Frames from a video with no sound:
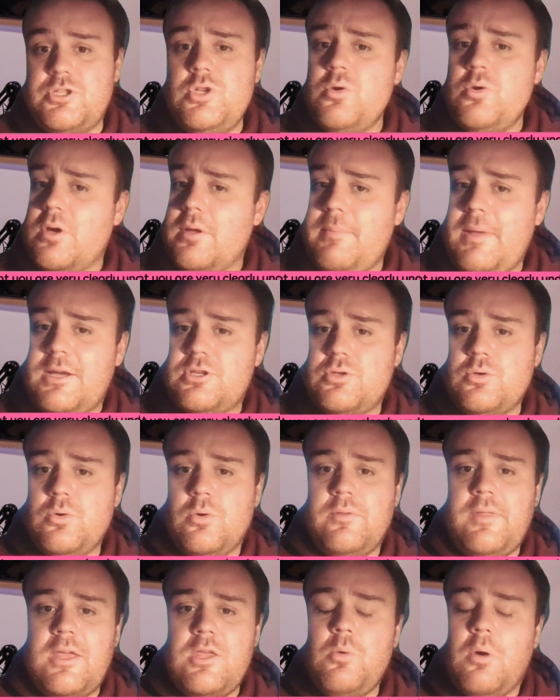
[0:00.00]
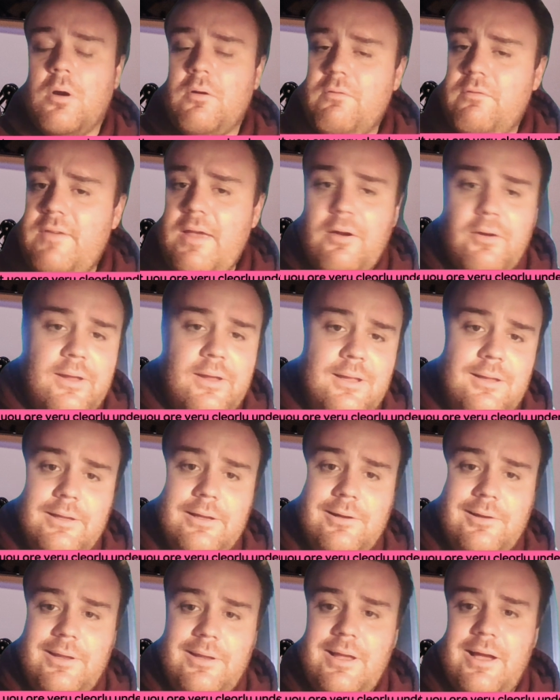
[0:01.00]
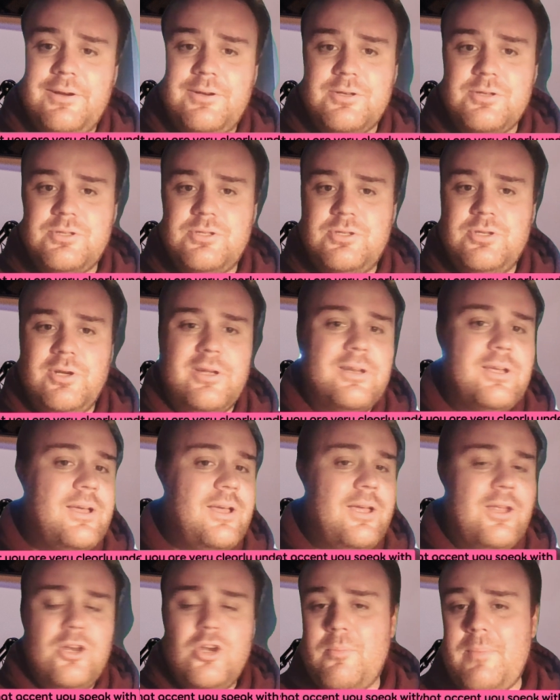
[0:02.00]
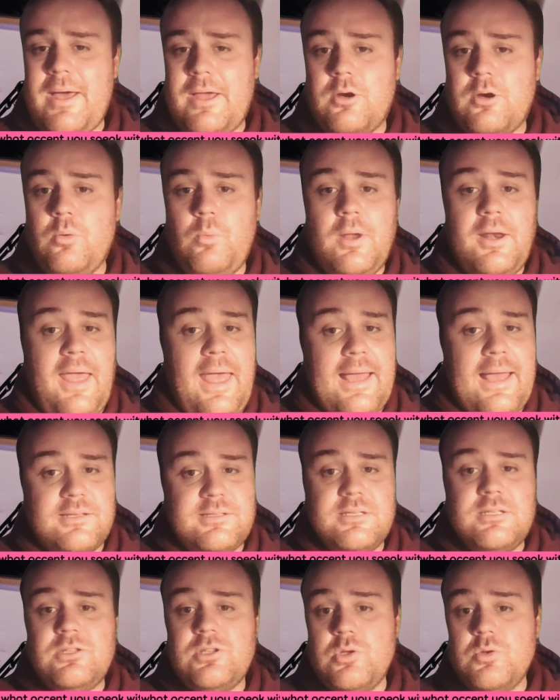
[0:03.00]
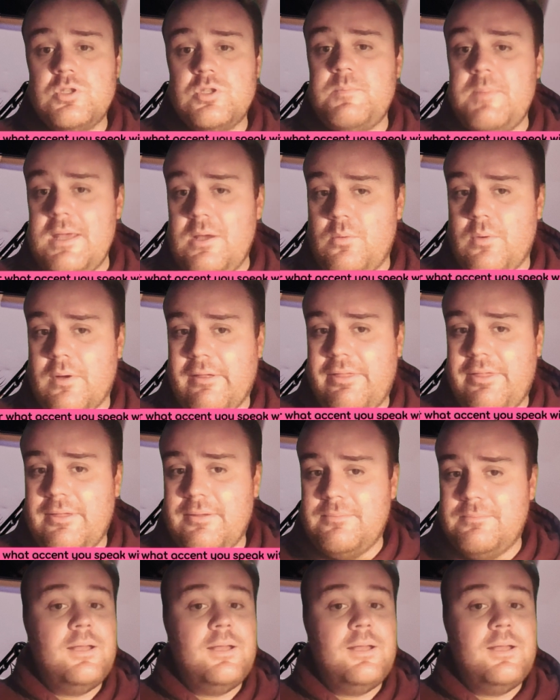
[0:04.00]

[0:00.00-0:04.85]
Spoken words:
you can make sure that you are very clearly understood no matter what accent you speak with.